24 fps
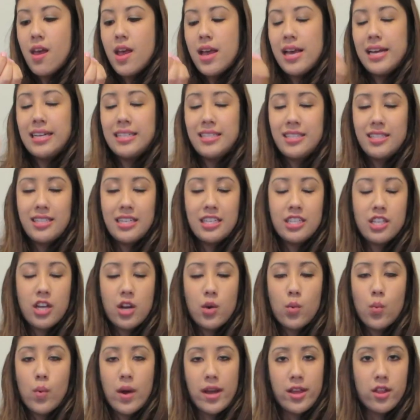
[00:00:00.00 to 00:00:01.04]
it stays
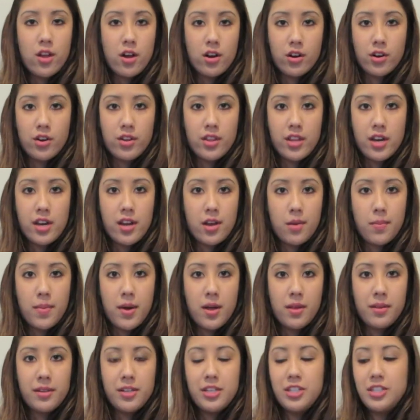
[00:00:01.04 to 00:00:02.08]
on way longer than nail
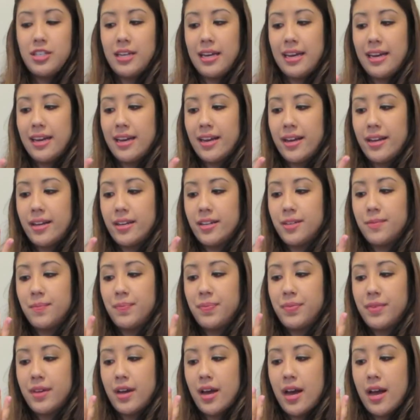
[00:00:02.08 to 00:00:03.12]
polish
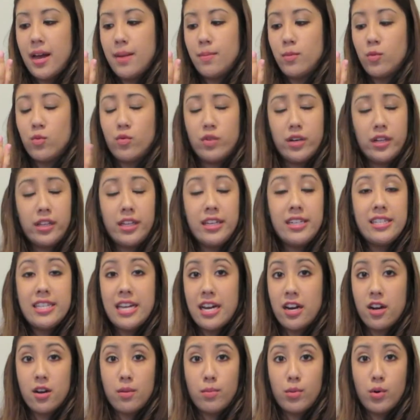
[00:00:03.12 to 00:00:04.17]
and I'm really
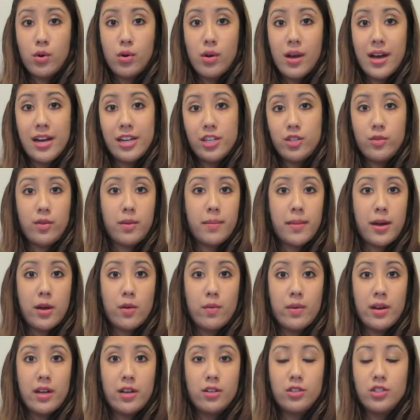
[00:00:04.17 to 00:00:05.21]
terrible at doing my
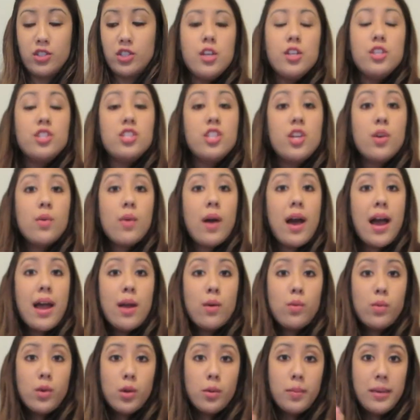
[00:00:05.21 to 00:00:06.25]
own nails. So I
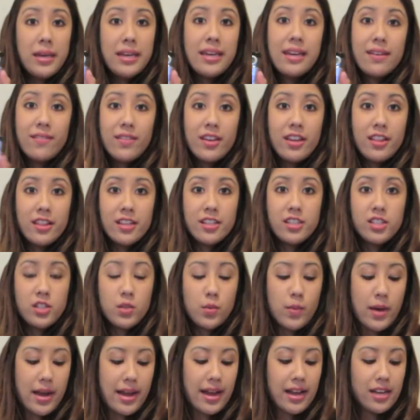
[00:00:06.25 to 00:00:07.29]
will be giving this
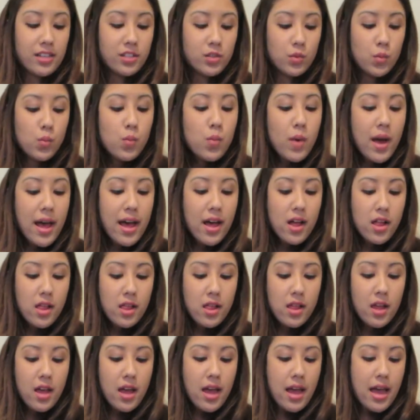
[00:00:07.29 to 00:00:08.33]
away as
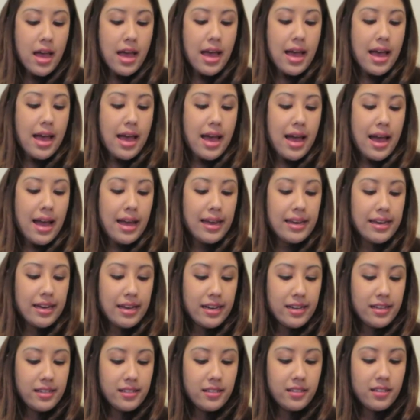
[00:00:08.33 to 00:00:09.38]
well.
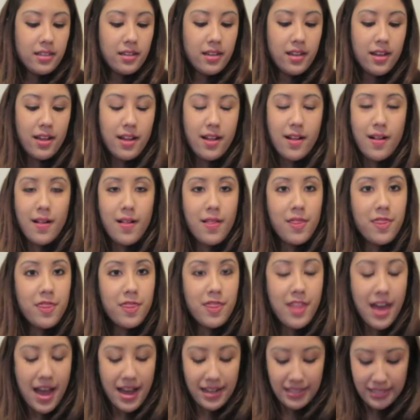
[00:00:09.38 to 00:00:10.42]
And
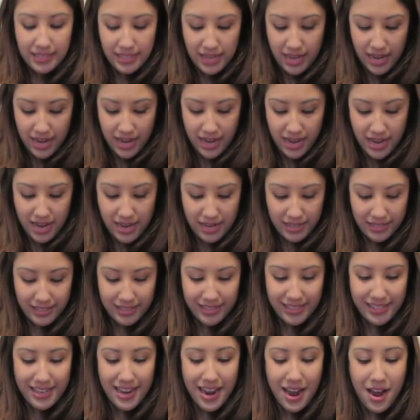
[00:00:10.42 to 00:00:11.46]
that's
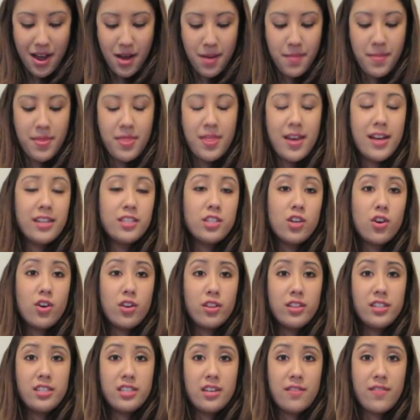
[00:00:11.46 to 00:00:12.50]
it. Um, that's all
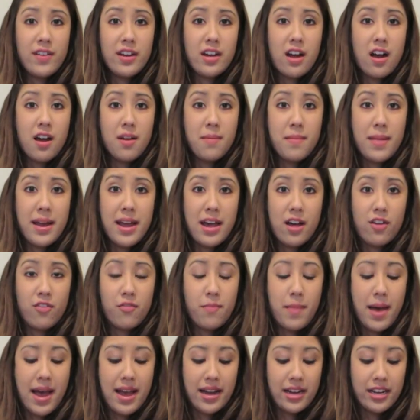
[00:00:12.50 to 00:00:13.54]
the stuff I got in my e.l.f.
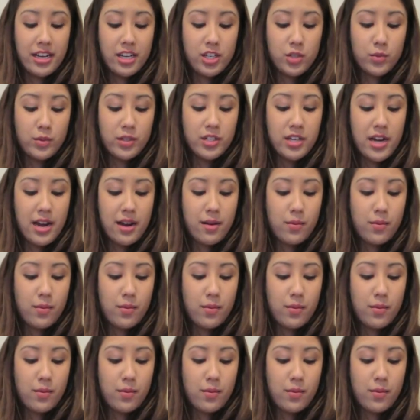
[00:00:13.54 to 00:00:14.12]
package, which I